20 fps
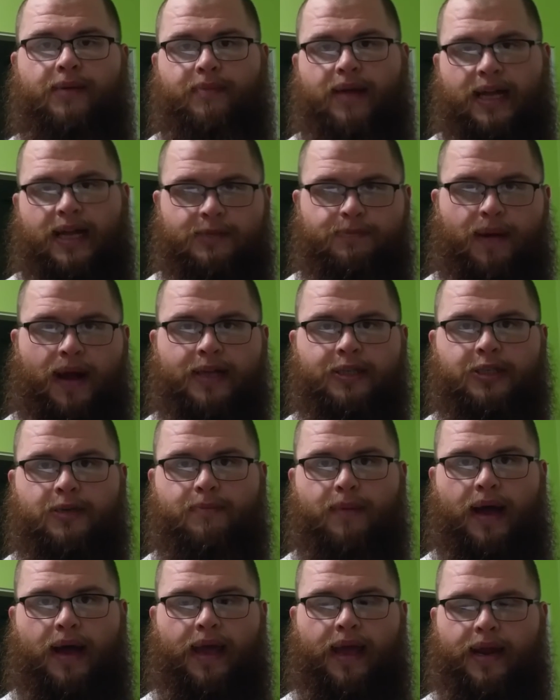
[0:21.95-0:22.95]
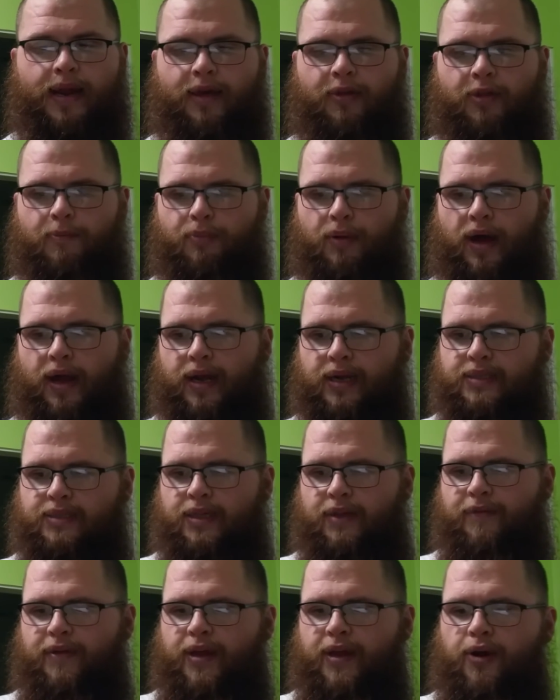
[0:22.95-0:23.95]
I'm not sponsored by any of the products
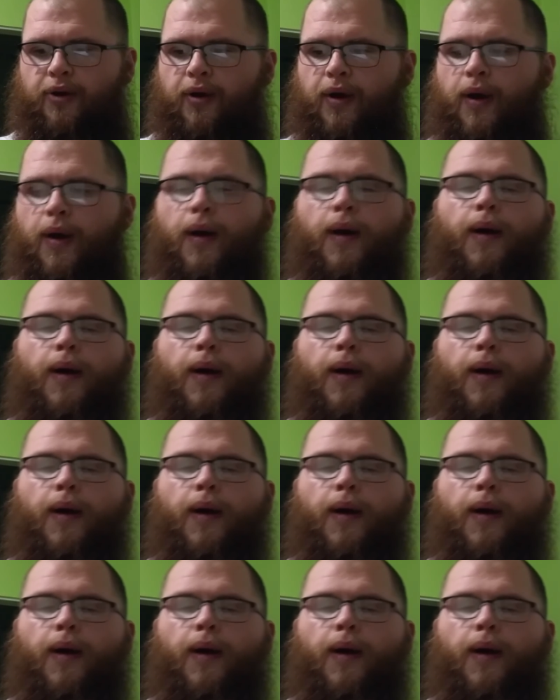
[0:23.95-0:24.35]
in the video,